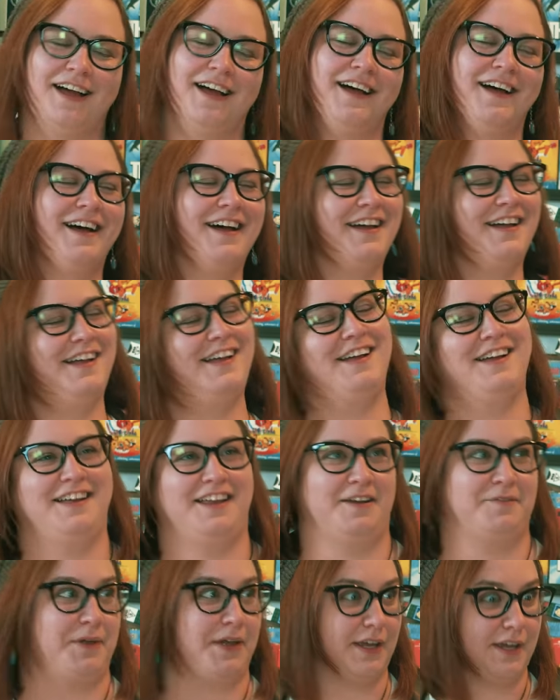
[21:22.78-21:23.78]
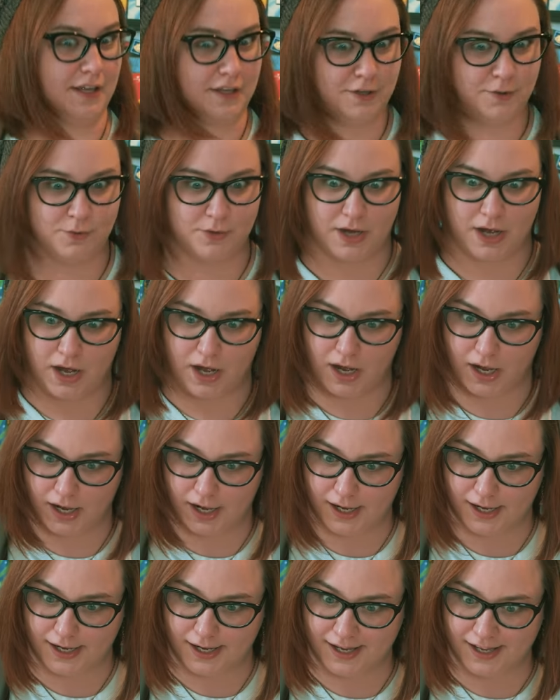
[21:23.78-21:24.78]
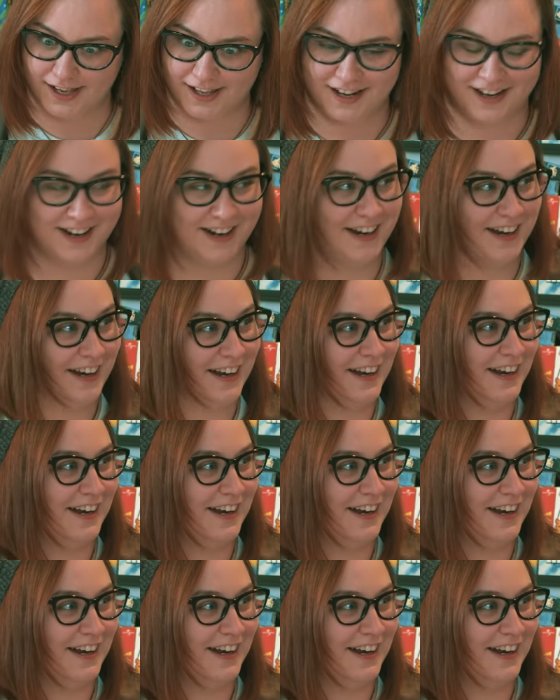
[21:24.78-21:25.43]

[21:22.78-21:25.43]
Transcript: ah. I'm like, can you not? she